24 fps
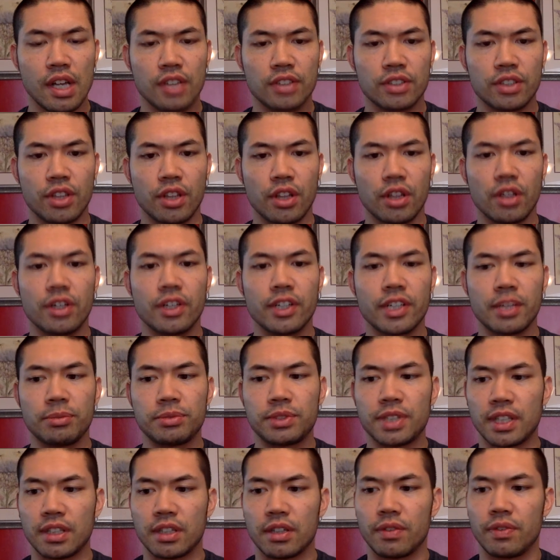So the learning
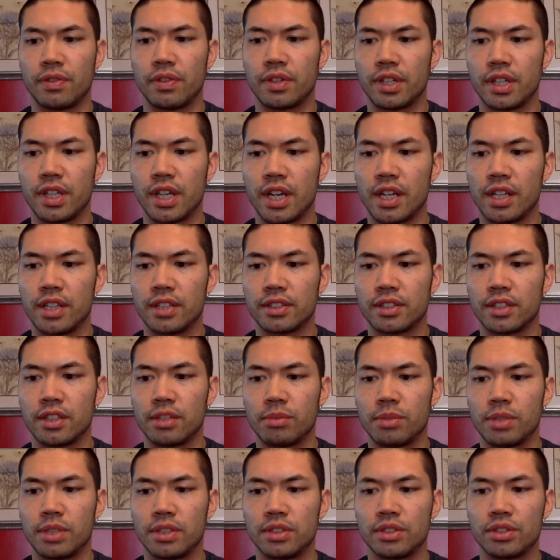objective for today is going to
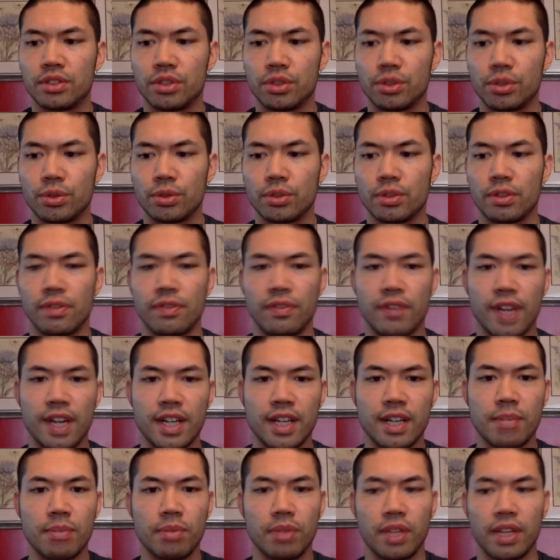be to
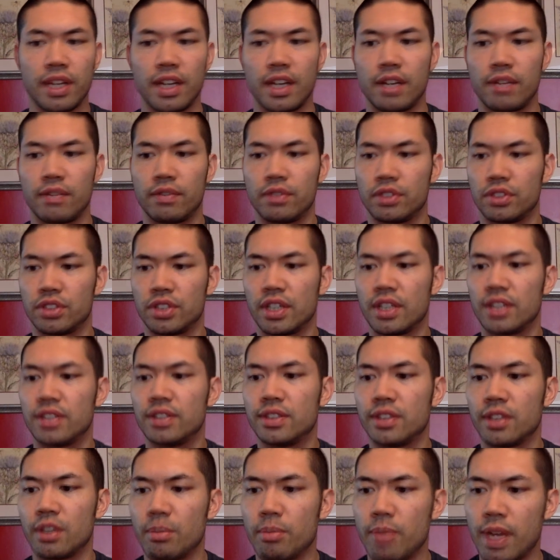define a plan for
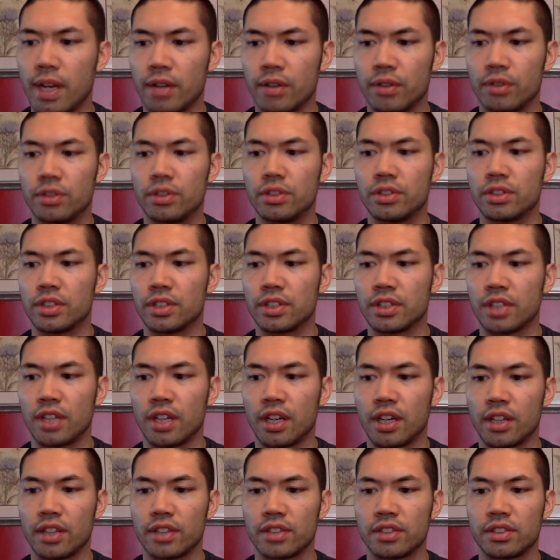changing your macronutrient
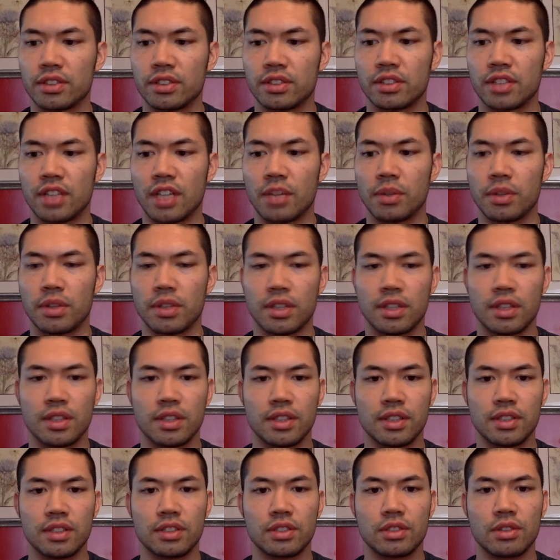targets to stay within
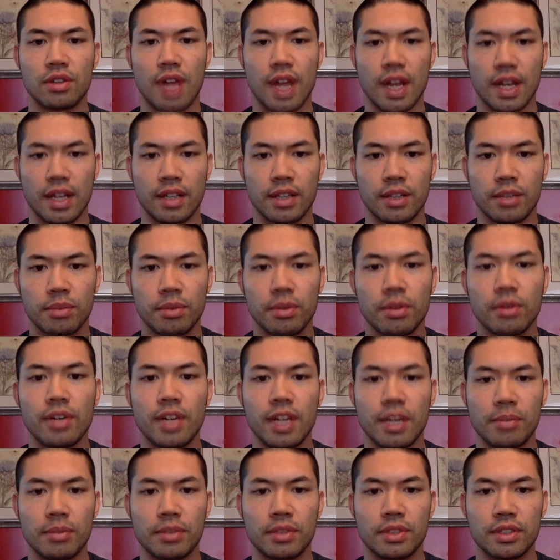the tracking
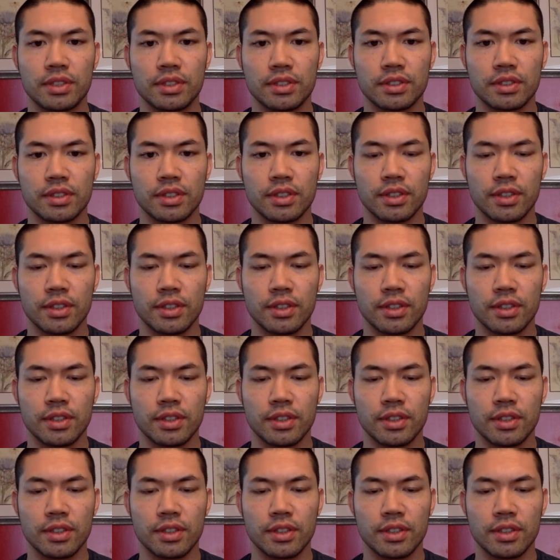parameters.